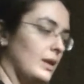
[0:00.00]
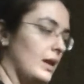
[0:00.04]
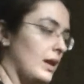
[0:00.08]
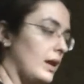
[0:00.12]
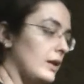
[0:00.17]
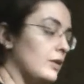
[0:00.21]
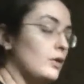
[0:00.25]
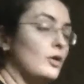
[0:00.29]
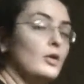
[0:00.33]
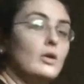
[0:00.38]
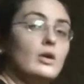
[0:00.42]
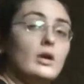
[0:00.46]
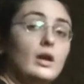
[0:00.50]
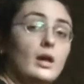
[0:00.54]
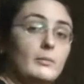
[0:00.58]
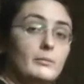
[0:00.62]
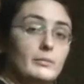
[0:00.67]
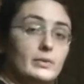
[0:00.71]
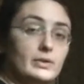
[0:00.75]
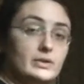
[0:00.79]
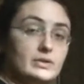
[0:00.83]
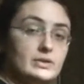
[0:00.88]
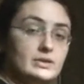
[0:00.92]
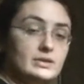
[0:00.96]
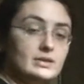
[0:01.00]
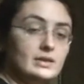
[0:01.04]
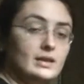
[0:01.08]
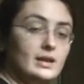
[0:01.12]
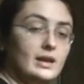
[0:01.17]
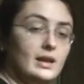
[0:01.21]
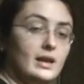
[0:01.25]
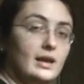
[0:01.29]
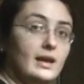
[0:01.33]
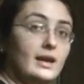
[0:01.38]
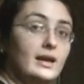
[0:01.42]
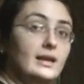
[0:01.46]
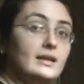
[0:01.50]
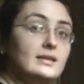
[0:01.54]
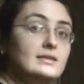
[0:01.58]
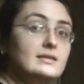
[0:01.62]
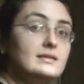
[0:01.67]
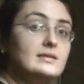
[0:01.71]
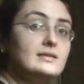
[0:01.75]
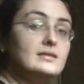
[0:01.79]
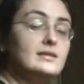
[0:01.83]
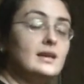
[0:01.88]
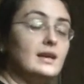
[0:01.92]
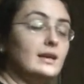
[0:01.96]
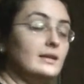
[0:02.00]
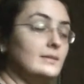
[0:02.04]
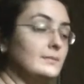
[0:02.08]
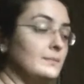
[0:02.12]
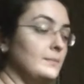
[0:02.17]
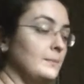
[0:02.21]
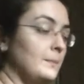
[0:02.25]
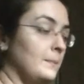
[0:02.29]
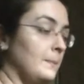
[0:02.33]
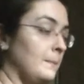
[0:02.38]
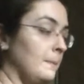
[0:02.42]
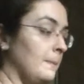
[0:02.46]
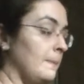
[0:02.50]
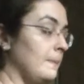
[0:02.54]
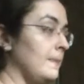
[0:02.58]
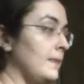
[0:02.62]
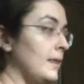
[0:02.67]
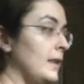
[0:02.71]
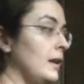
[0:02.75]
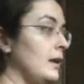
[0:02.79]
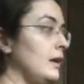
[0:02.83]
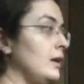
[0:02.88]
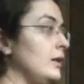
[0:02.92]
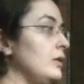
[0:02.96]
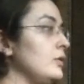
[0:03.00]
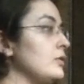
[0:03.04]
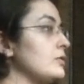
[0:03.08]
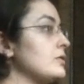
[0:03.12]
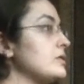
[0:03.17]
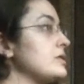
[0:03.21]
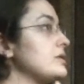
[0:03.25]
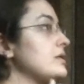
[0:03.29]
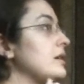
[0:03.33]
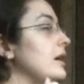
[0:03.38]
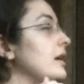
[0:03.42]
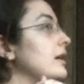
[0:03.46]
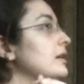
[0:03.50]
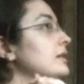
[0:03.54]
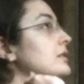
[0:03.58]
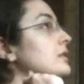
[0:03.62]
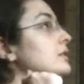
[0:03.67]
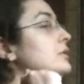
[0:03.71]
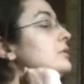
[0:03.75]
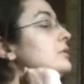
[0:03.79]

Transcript: your lumbars, and then you'll start